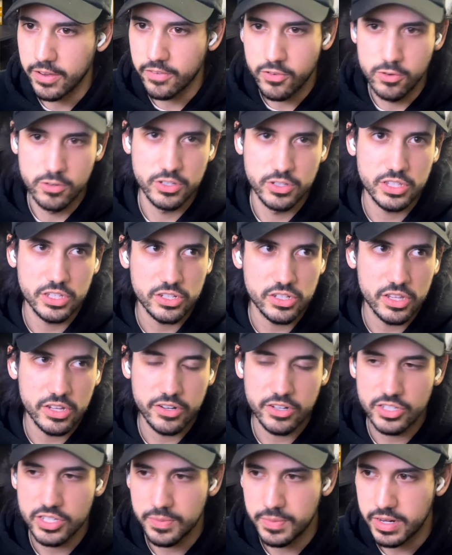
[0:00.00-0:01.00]
of course, that
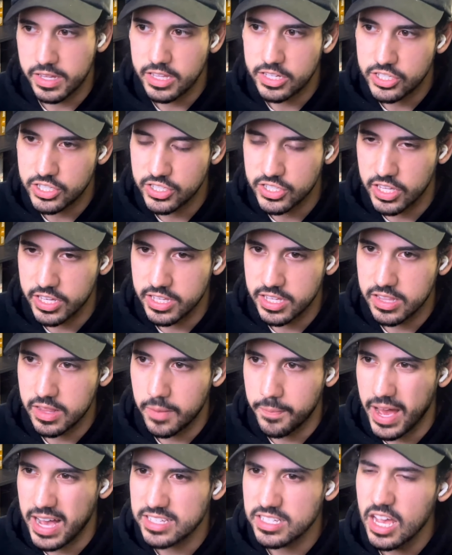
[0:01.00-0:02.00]
there is somebody that she's liked in
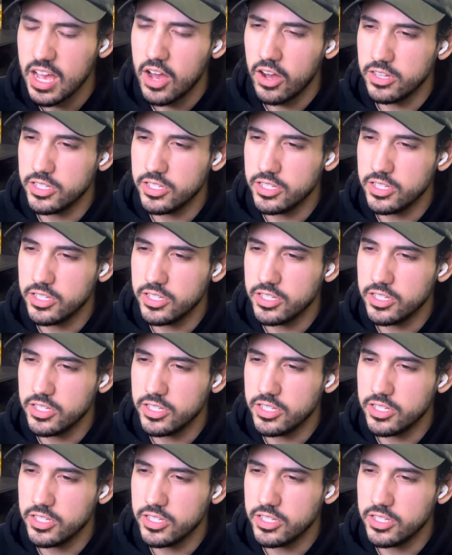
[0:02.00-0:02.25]
the past.